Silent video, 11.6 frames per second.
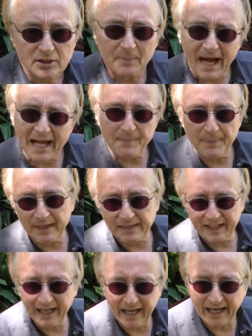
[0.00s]
So my
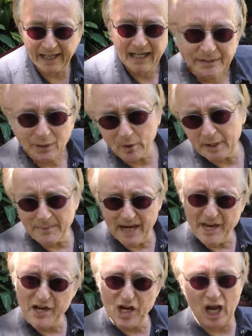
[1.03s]
opinion, hey, you would have
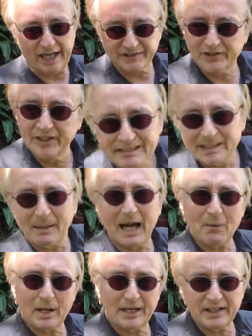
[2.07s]
been nuts to
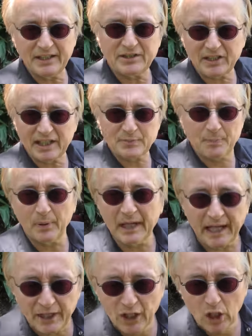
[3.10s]
buy one of these things
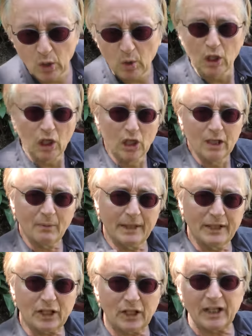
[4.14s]
brand new
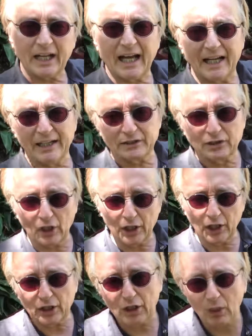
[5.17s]
when you could have gotten a
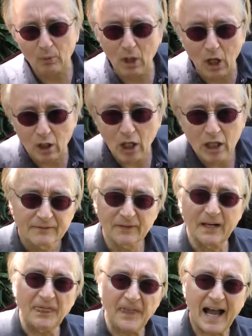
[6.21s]
Toyota Corolla for
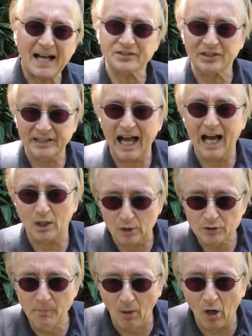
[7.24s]
one thousand
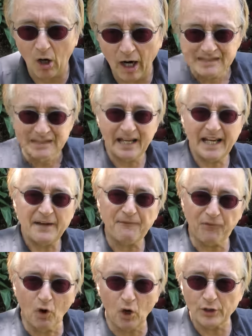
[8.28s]
dollars more and have
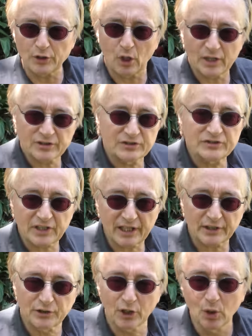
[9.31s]
four doors instead
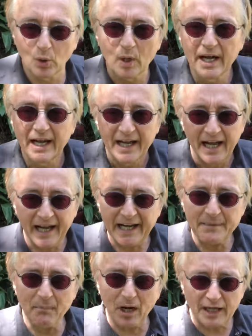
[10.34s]
of two and
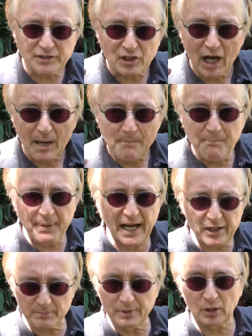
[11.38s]
a much
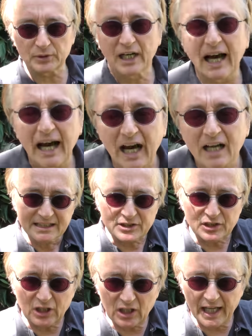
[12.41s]
better built car that's
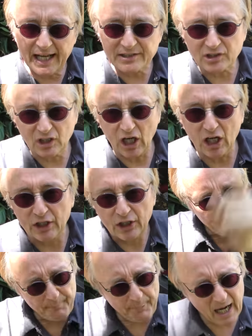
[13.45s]
gonna last longer.
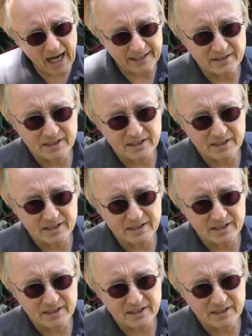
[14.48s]
But